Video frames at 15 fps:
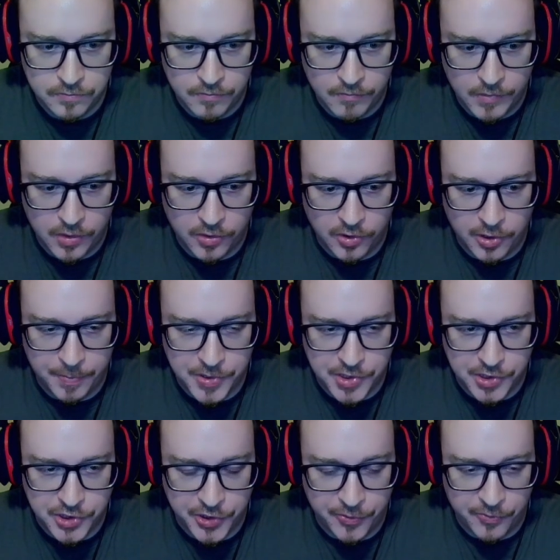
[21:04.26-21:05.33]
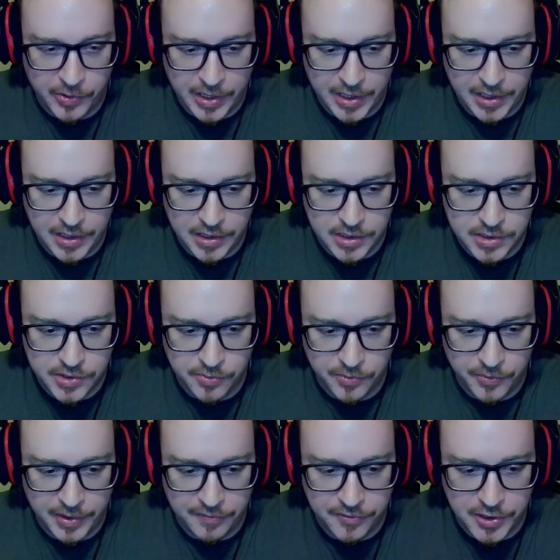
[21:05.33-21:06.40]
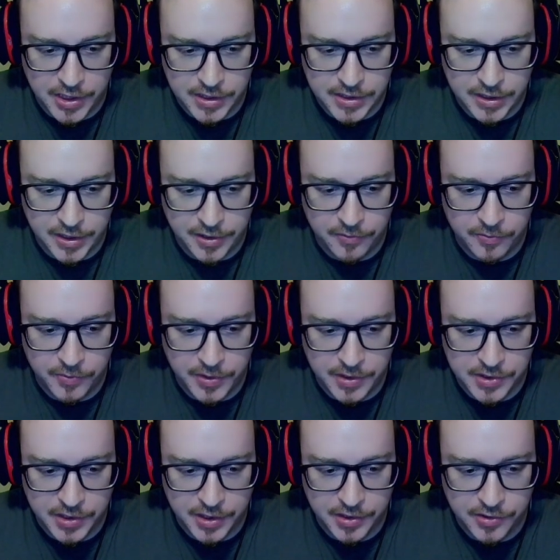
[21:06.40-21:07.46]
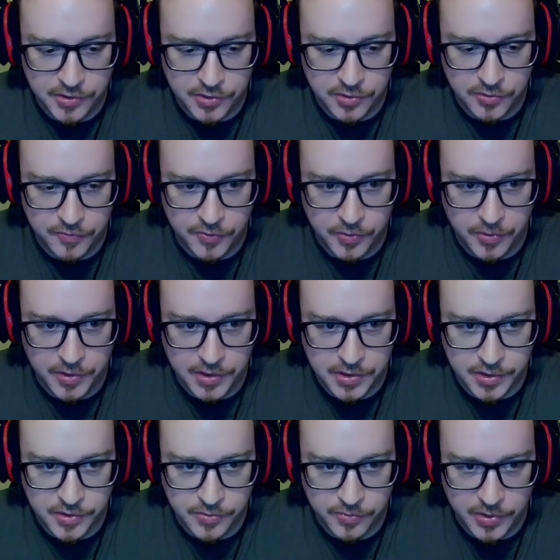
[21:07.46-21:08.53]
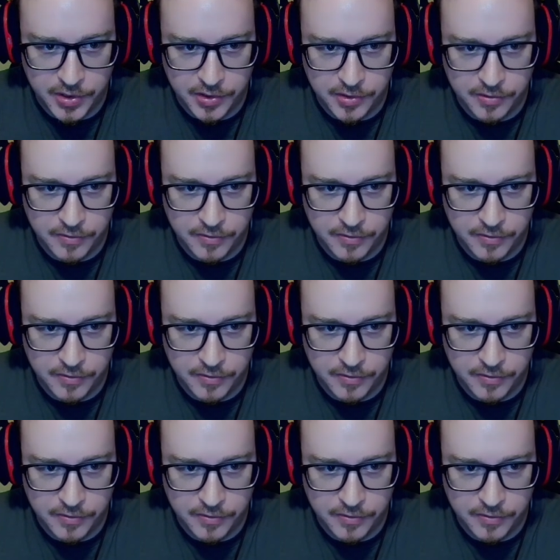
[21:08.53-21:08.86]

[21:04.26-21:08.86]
Early position raise. When we have Jack 10, we decide to fold this as well.